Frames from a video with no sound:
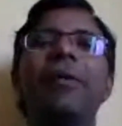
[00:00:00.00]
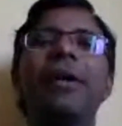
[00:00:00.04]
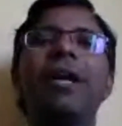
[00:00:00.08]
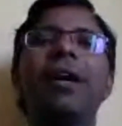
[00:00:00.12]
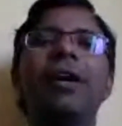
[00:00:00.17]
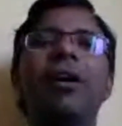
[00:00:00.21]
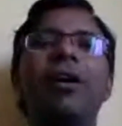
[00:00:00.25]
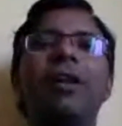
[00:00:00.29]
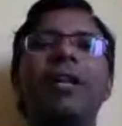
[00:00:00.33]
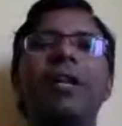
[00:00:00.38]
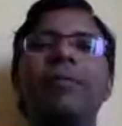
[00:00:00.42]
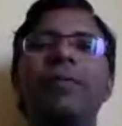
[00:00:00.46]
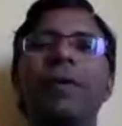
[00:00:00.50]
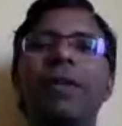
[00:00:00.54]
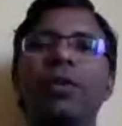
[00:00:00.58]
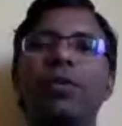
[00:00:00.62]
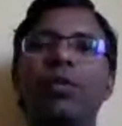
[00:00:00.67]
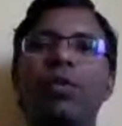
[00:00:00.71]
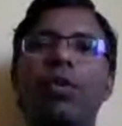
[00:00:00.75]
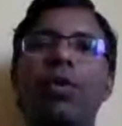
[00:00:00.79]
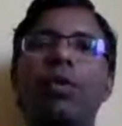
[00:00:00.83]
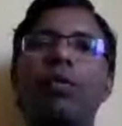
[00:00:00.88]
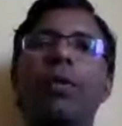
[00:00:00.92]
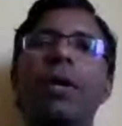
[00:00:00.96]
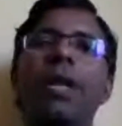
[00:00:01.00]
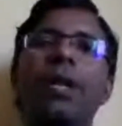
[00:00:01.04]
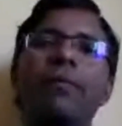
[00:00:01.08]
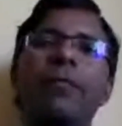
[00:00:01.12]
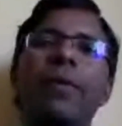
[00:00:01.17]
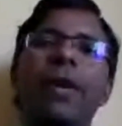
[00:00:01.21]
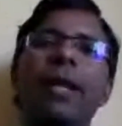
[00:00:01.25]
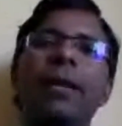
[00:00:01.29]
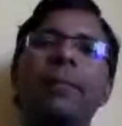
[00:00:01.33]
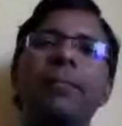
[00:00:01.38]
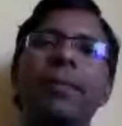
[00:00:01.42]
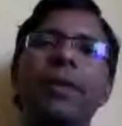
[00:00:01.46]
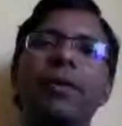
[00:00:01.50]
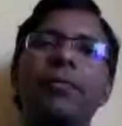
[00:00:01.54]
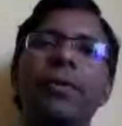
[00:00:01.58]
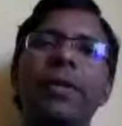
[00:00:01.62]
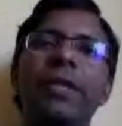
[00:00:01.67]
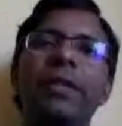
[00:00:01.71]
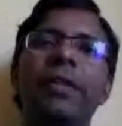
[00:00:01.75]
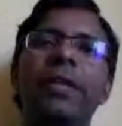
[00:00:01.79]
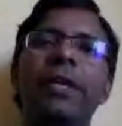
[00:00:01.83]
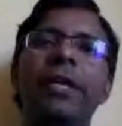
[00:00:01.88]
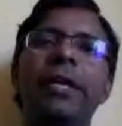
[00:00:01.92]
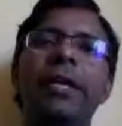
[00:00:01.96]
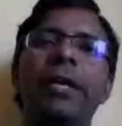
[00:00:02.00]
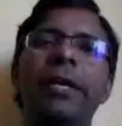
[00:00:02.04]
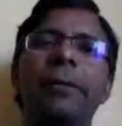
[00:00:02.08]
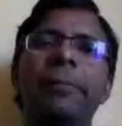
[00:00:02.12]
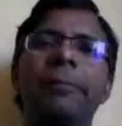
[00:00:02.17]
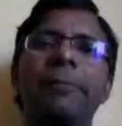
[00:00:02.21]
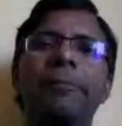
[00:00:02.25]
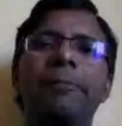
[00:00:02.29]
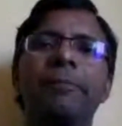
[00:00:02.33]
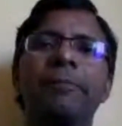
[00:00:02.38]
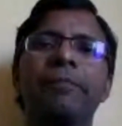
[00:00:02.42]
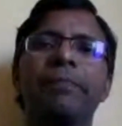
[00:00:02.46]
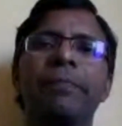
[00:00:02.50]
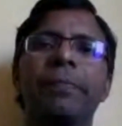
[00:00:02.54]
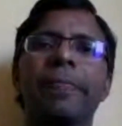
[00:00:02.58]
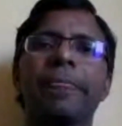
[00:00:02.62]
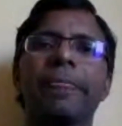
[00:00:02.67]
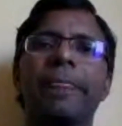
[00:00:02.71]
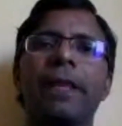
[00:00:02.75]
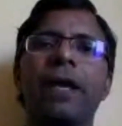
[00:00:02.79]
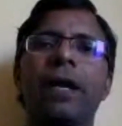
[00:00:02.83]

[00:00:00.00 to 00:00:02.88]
carried away or even overwhelmed with the